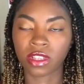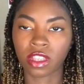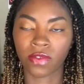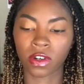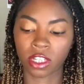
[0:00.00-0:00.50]
and
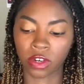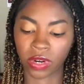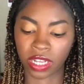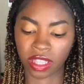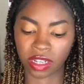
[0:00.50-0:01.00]
the first
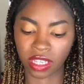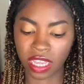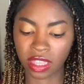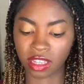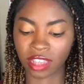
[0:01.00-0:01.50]
ingredient that is
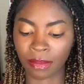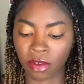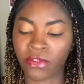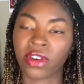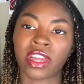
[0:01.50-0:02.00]
in this apple
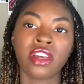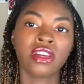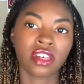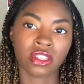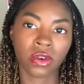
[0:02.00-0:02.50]
filling
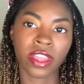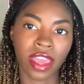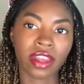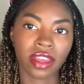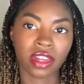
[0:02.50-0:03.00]
is
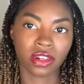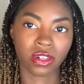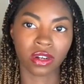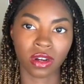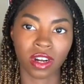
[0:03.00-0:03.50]
organic cane
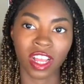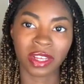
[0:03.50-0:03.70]
sugar.